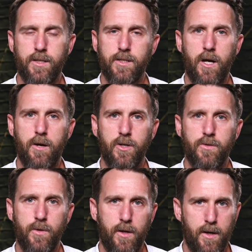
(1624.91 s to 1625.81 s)
There's so
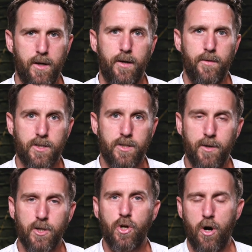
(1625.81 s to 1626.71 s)
much there's
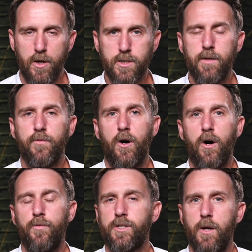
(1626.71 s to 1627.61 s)
so much cost
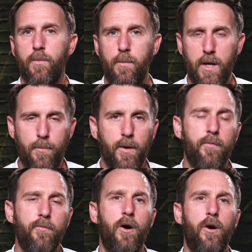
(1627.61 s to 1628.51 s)
involved, there's so many
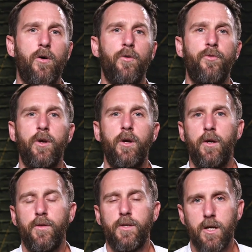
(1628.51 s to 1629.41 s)
people involved,
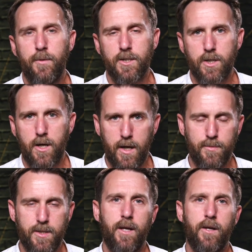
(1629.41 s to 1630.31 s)
there's so much
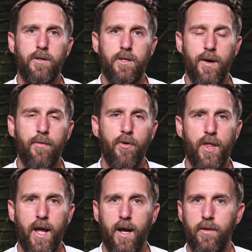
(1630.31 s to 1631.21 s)
time taken to do
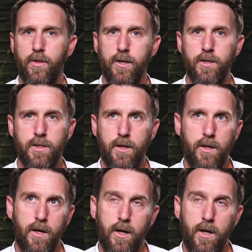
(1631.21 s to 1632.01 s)
everything that